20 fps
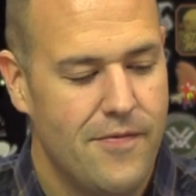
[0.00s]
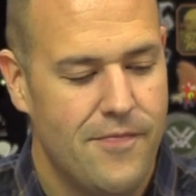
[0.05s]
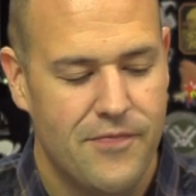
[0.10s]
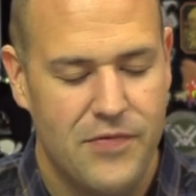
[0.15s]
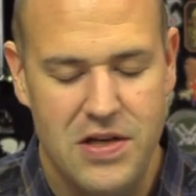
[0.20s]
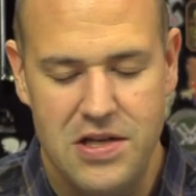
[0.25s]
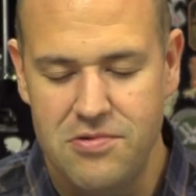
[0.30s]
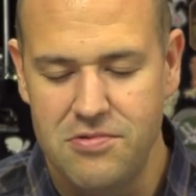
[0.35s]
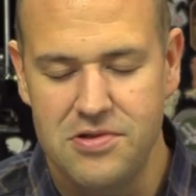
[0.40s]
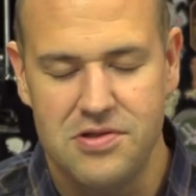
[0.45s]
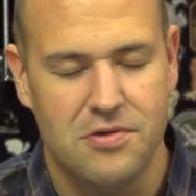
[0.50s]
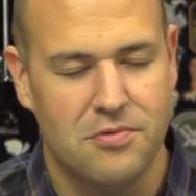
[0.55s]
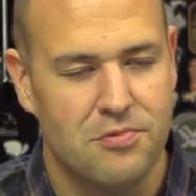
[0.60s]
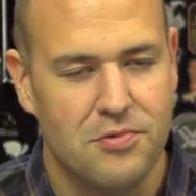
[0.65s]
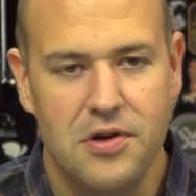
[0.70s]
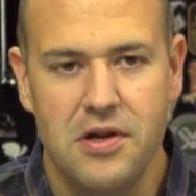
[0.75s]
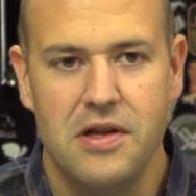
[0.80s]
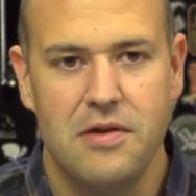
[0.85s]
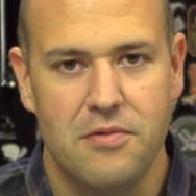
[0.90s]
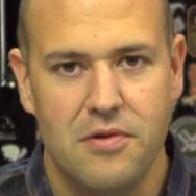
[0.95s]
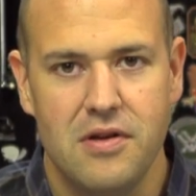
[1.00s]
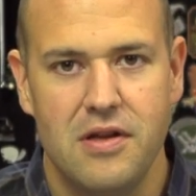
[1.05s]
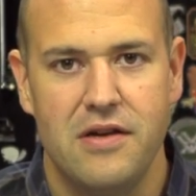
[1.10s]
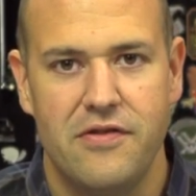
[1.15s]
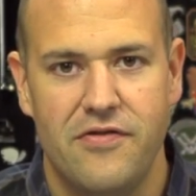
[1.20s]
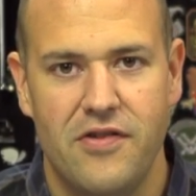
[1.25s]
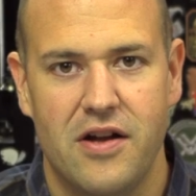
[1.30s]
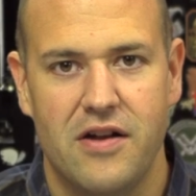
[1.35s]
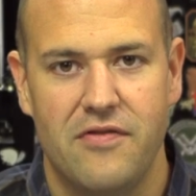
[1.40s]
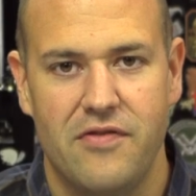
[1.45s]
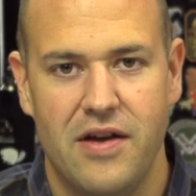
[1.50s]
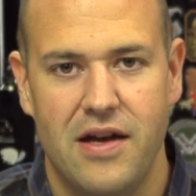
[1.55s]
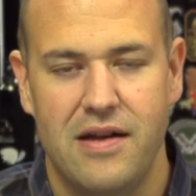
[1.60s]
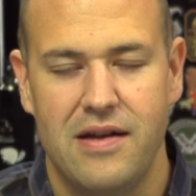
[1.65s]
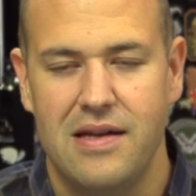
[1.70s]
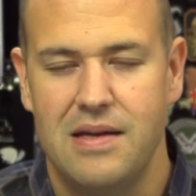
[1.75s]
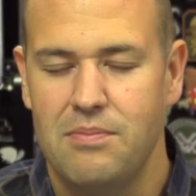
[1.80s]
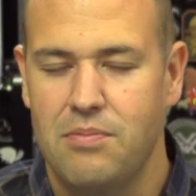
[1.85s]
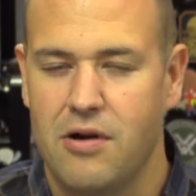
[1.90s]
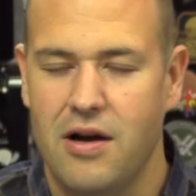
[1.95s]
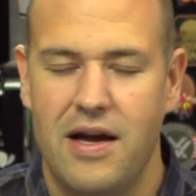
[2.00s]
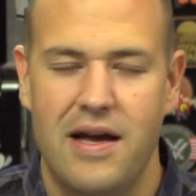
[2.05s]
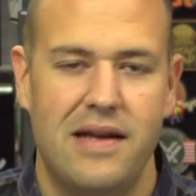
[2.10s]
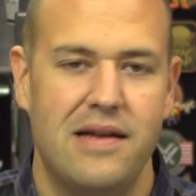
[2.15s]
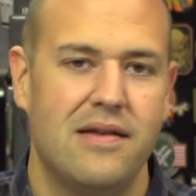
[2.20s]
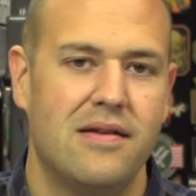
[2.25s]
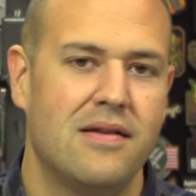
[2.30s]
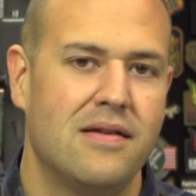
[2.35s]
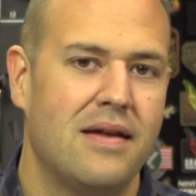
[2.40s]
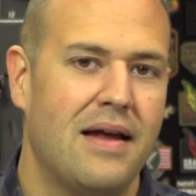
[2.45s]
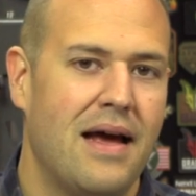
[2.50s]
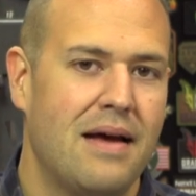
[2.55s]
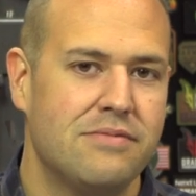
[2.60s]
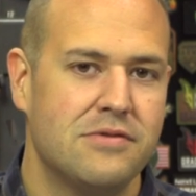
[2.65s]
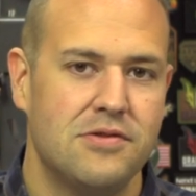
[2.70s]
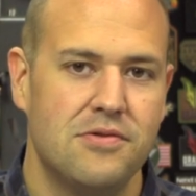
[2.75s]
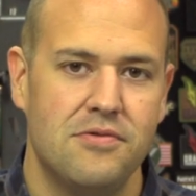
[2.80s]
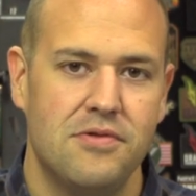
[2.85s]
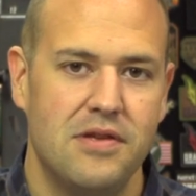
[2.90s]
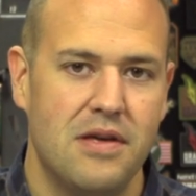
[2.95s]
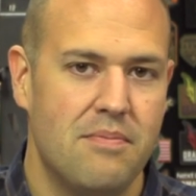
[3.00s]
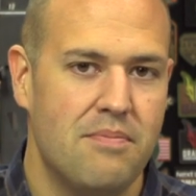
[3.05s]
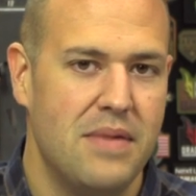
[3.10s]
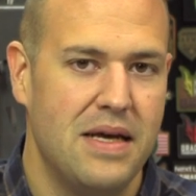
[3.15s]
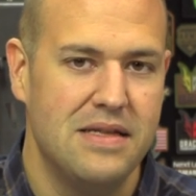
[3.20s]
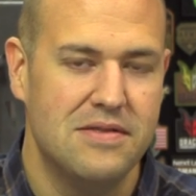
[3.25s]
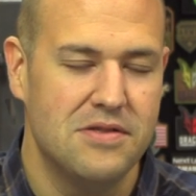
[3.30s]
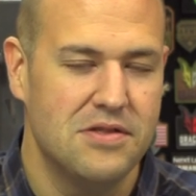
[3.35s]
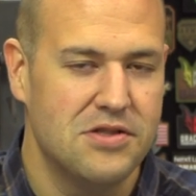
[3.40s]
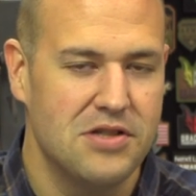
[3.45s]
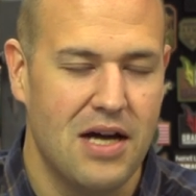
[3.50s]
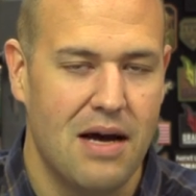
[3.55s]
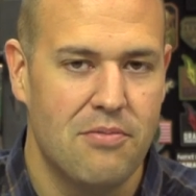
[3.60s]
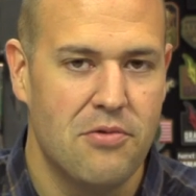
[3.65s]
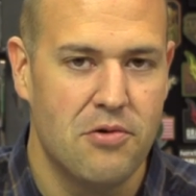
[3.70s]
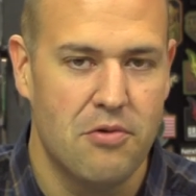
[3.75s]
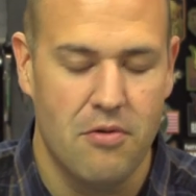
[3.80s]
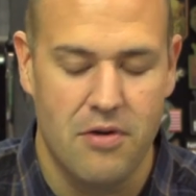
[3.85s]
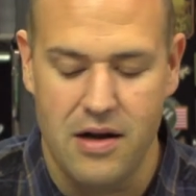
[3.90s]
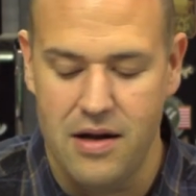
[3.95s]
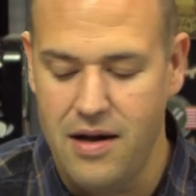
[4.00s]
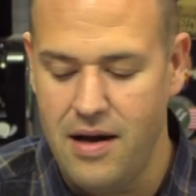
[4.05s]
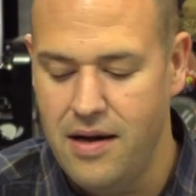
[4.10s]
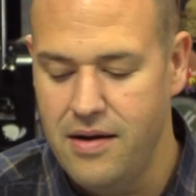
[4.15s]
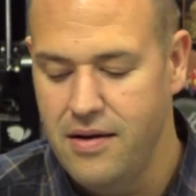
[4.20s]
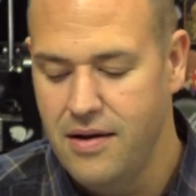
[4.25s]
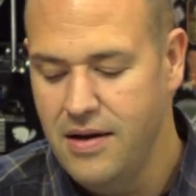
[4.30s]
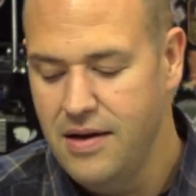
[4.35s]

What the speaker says: This was a really, really fun event, and Brian did an absolutely amazing job throwing it on.